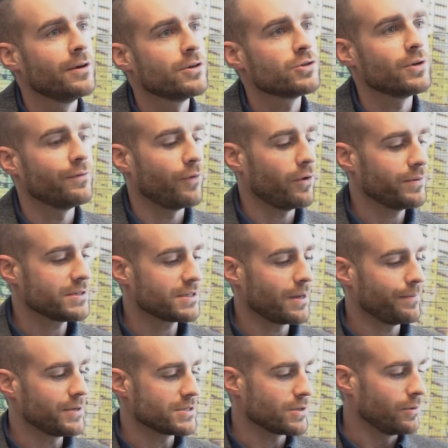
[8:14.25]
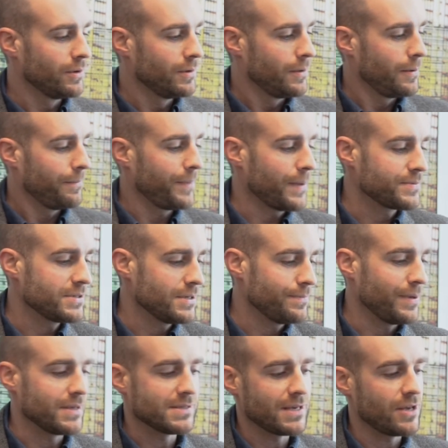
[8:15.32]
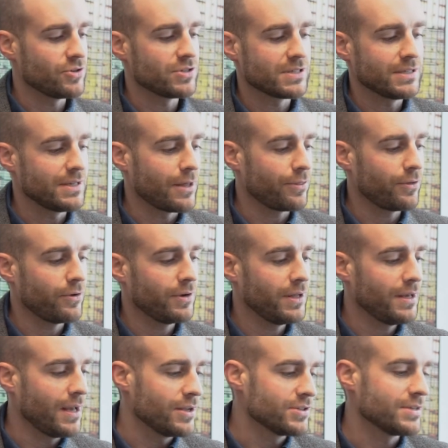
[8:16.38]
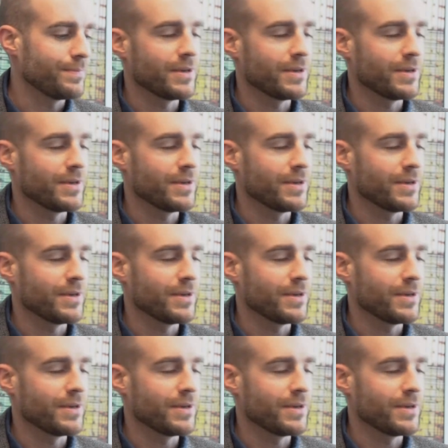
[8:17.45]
So you have all these companies, so Pepsi pays the agency net 30, agency